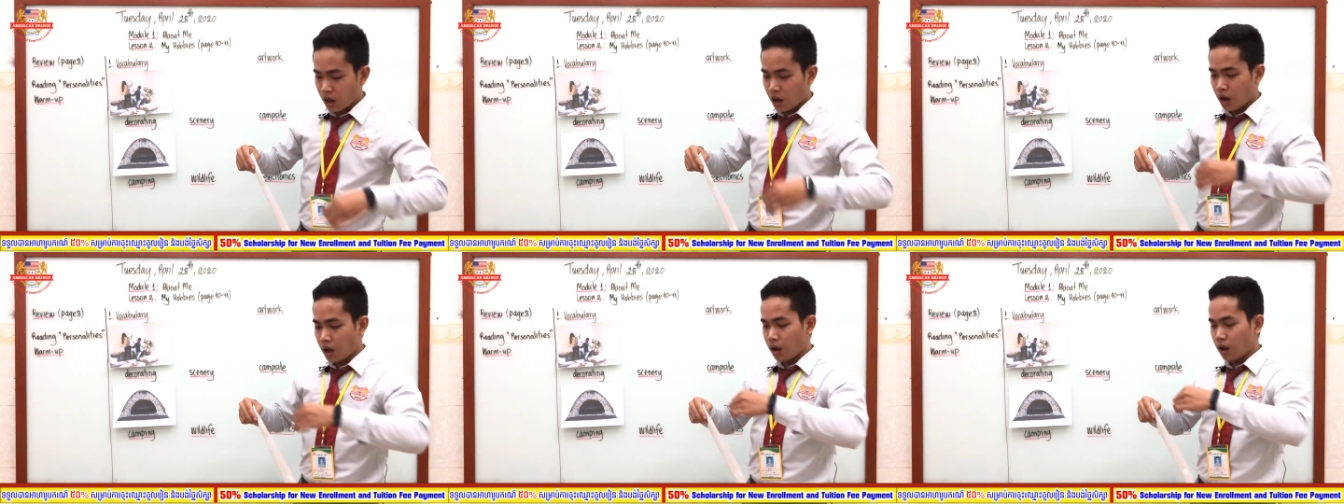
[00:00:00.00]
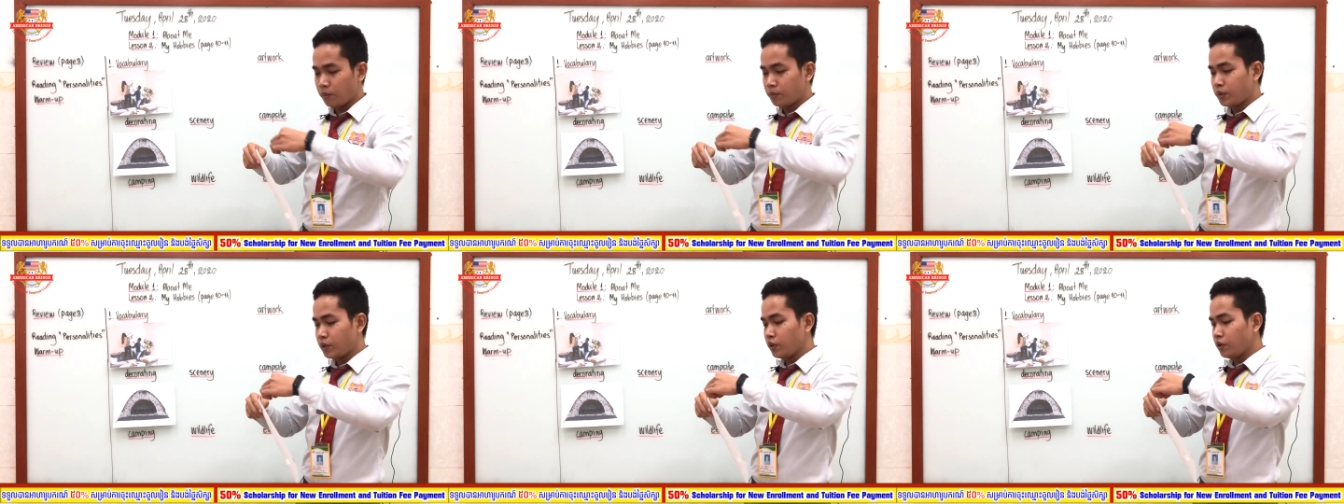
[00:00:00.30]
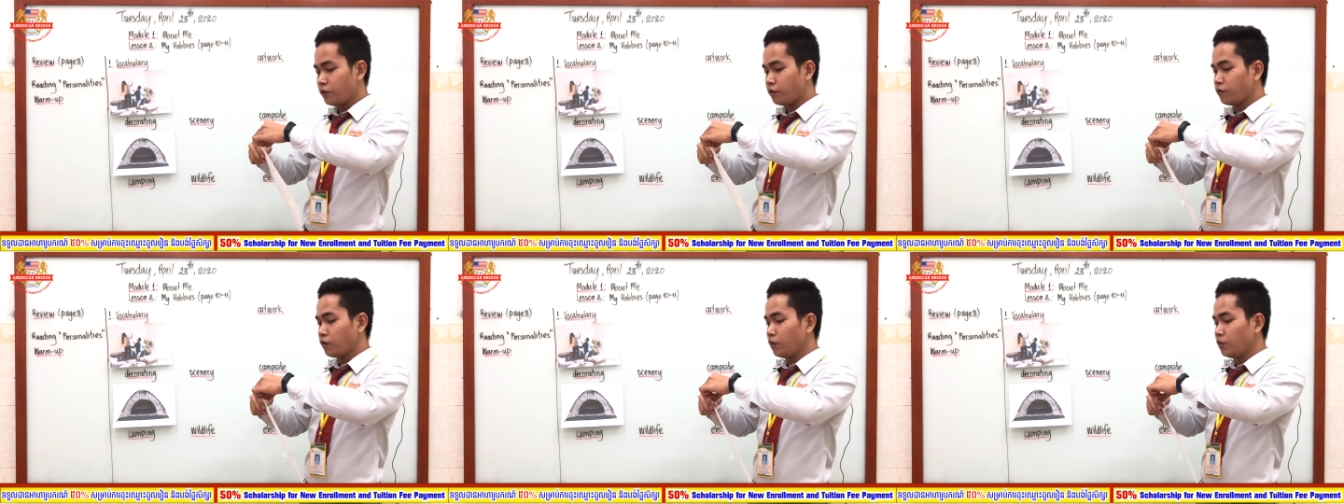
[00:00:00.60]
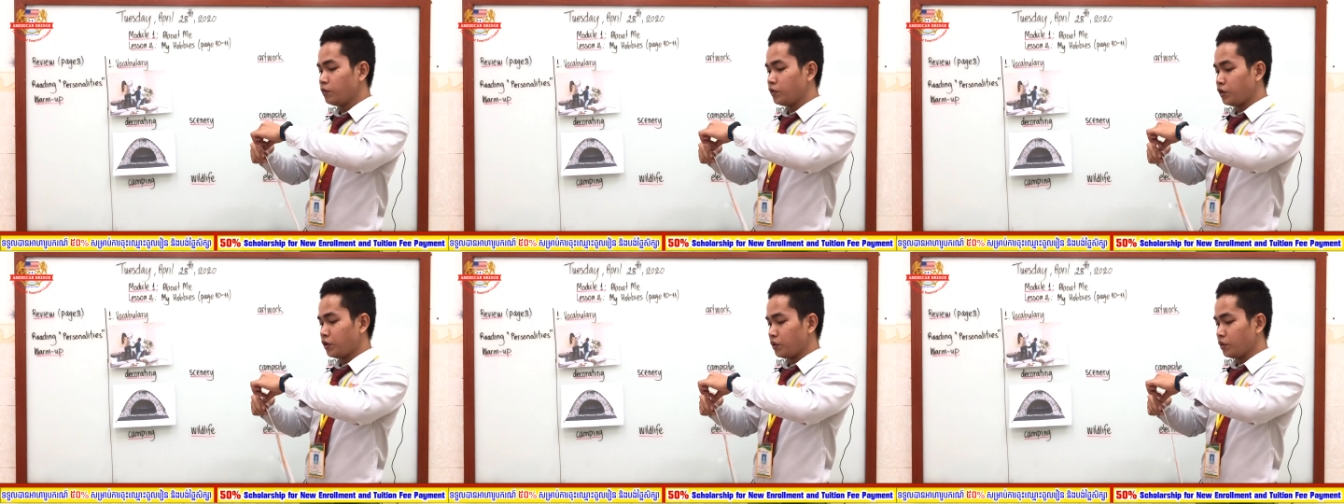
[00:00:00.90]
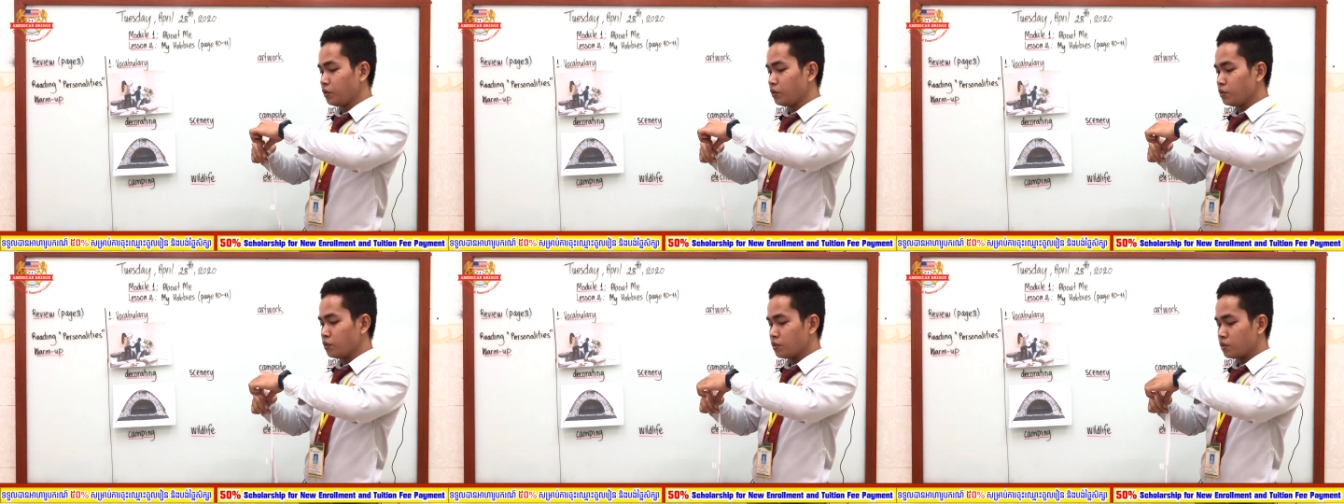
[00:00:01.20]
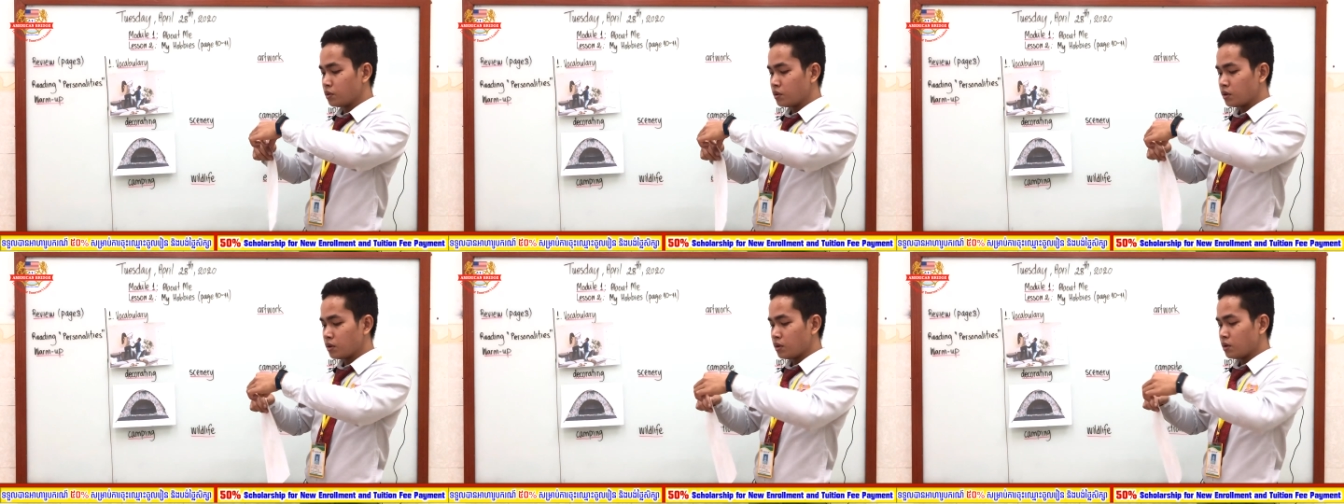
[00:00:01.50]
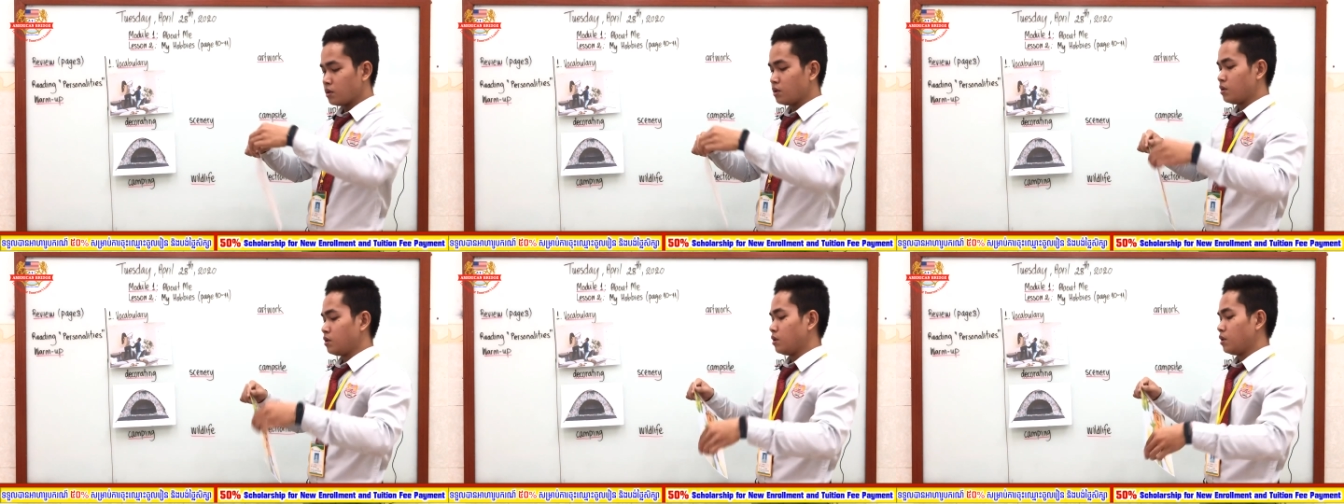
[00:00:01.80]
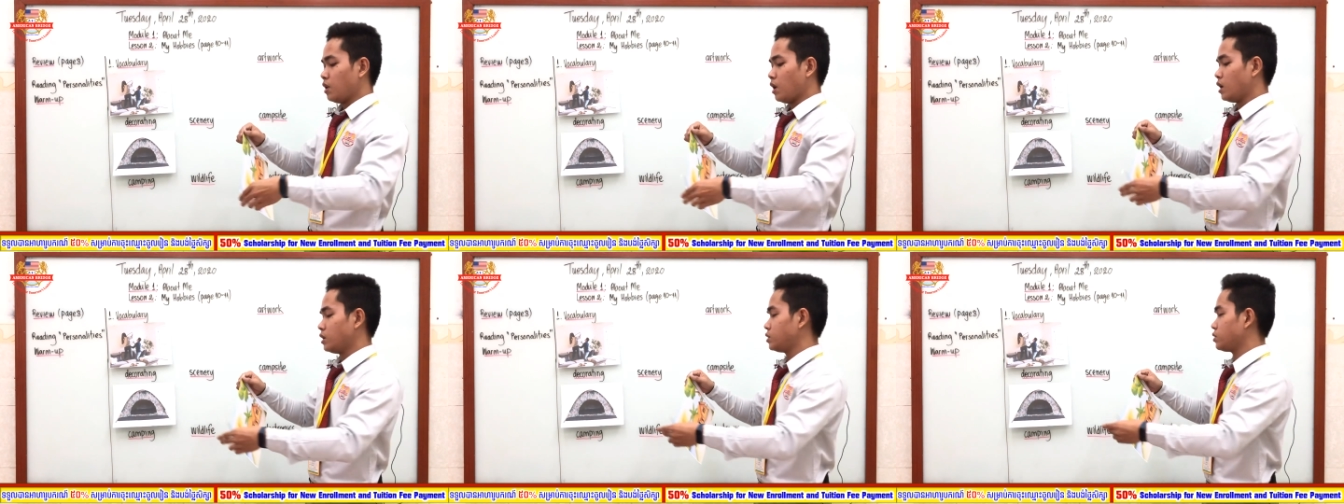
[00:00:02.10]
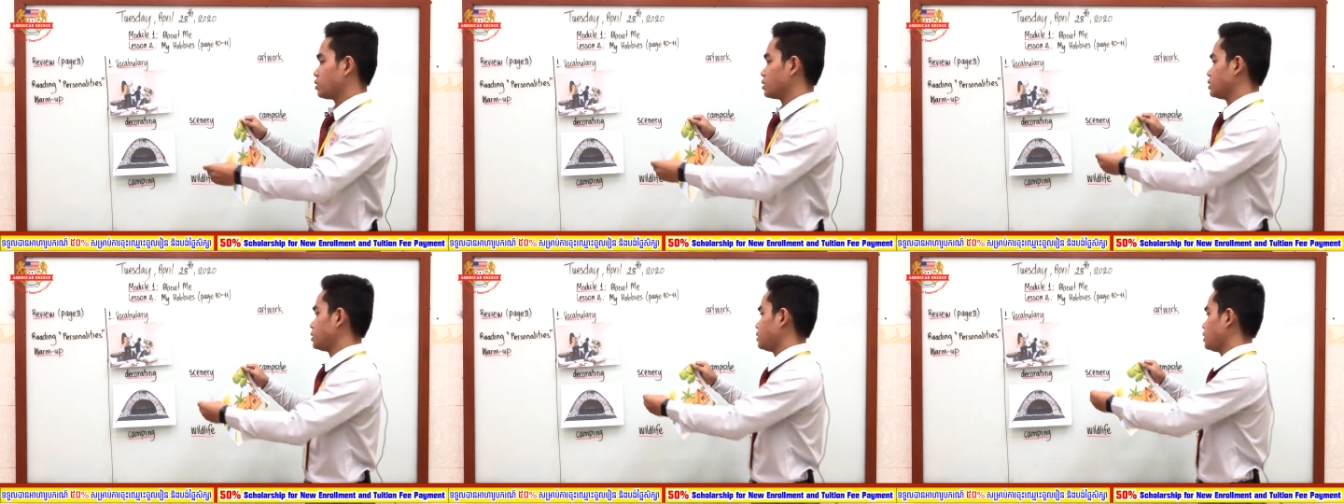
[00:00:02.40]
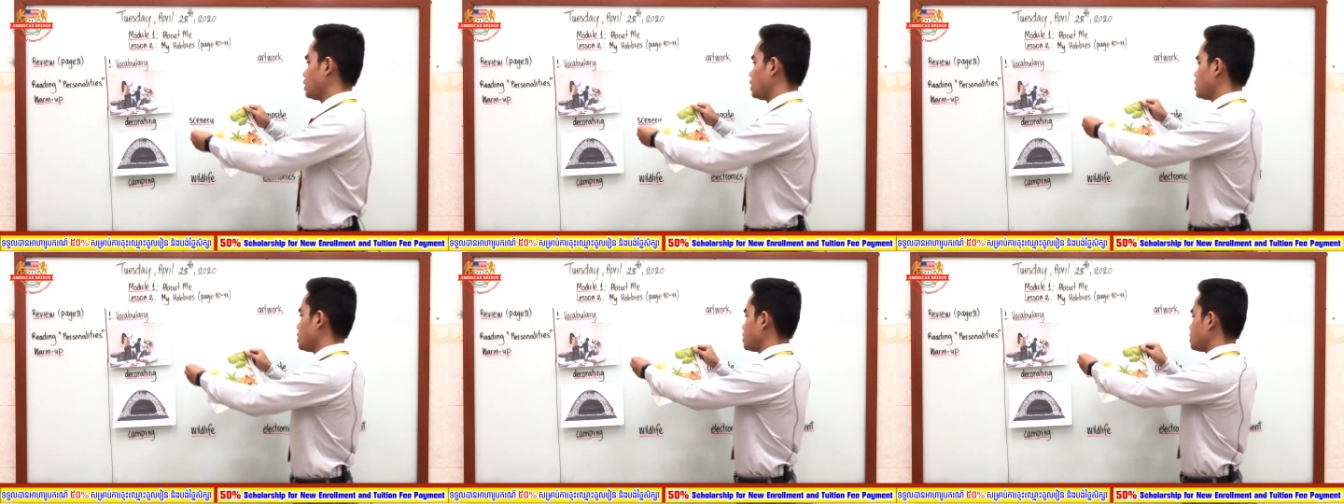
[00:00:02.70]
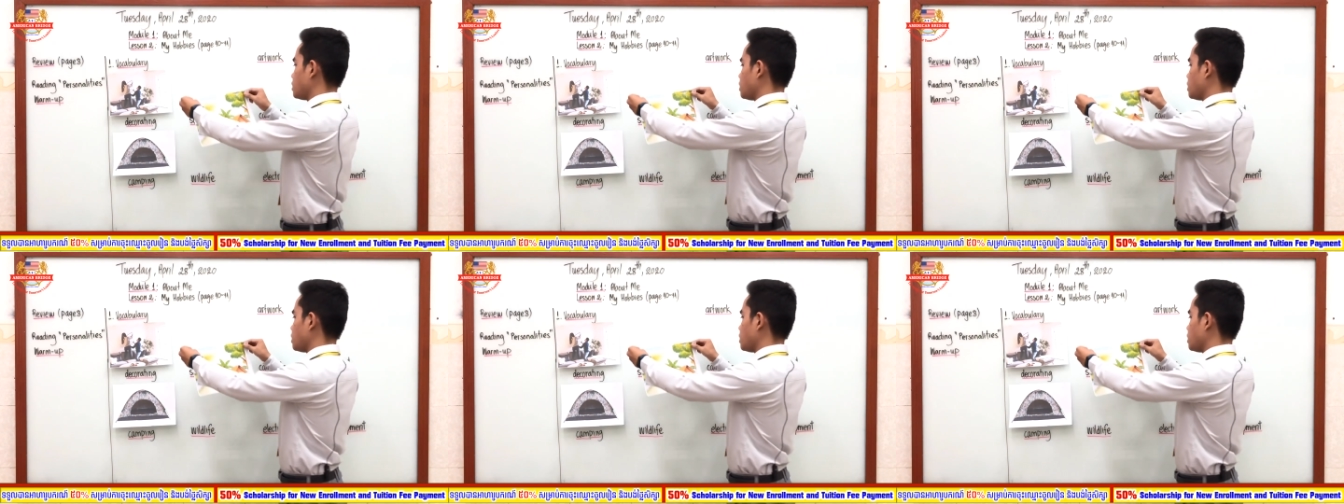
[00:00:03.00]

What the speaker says: a beautiful view. As you can see